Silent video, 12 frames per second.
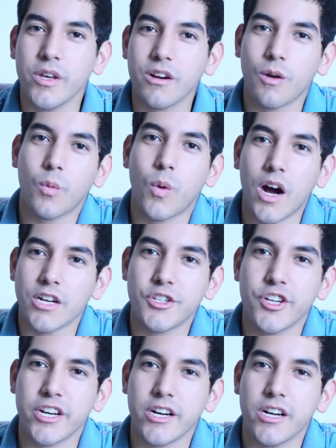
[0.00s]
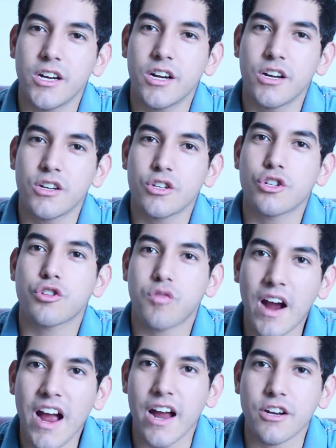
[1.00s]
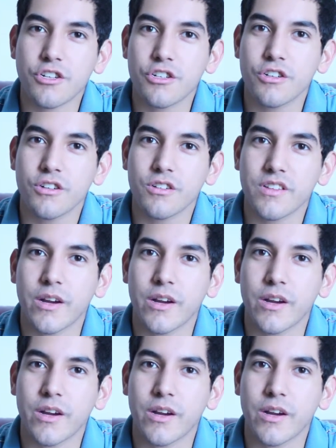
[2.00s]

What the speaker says: We are watching trash.